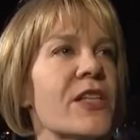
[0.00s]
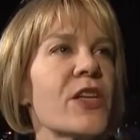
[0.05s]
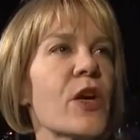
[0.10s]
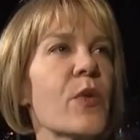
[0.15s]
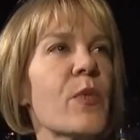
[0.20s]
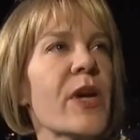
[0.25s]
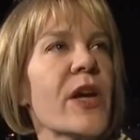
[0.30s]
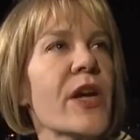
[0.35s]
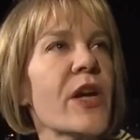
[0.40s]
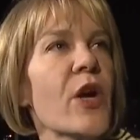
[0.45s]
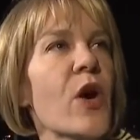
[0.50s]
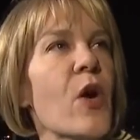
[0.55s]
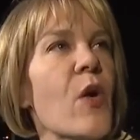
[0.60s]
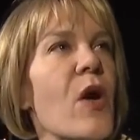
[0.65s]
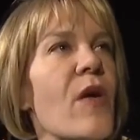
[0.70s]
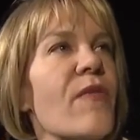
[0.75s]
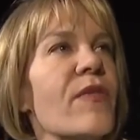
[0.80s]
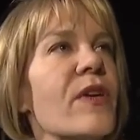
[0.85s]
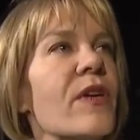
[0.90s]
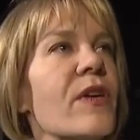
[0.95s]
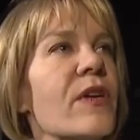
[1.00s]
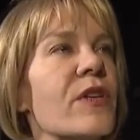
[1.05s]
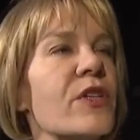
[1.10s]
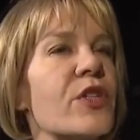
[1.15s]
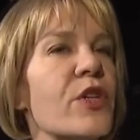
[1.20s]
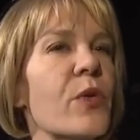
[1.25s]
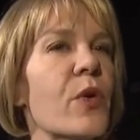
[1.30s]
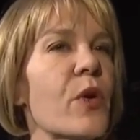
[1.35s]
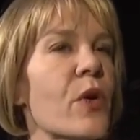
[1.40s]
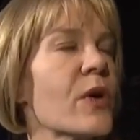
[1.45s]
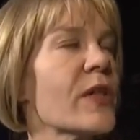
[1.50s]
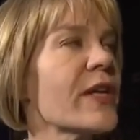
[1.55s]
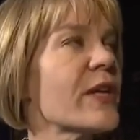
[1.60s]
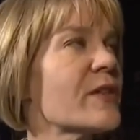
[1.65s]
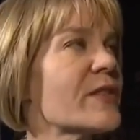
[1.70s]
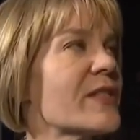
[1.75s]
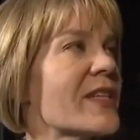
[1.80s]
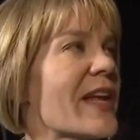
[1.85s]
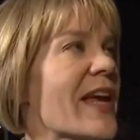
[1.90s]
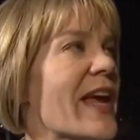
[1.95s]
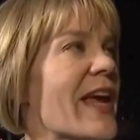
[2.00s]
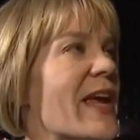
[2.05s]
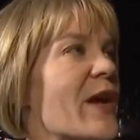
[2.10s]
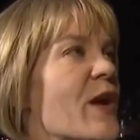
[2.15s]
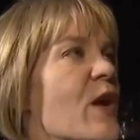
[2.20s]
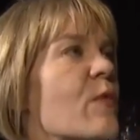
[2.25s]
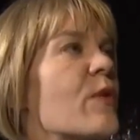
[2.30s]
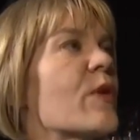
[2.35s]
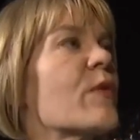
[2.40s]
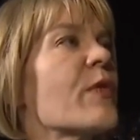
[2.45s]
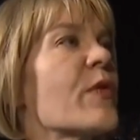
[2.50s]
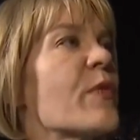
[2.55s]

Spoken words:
So we're going to go over to earlier today.